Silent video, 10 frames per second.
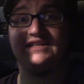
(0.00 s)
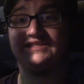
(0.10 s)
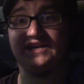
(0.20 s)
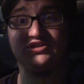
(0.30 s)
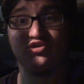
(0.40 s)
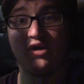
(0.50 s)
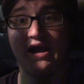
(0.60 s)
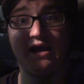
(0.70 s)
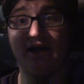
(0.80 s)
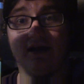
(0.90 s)
intense
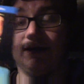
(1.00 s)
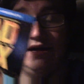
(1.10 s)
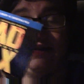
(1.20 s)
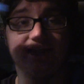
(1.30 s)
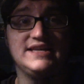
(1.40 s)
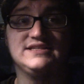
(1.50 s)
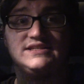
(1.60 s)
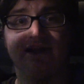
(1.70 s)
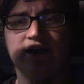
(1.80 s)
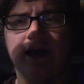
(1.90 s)
crap. Uh,
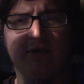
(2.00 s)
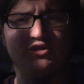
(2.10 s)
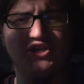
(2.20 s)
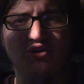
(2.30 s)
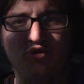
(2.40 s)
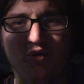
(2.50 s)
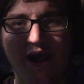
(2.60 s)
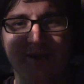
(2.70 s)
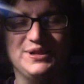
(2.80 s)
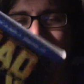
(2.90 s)
intense. I almost said
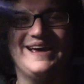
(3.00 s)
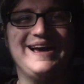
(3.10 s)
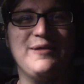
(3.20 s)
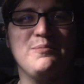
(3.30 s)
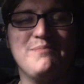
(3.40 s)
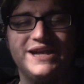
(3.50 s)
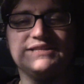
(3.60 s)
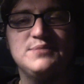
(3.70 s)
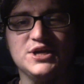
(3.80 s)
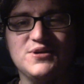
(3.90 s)
crap. Like, I, I, meant it
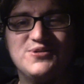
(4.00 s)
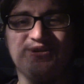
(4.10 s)
to be a good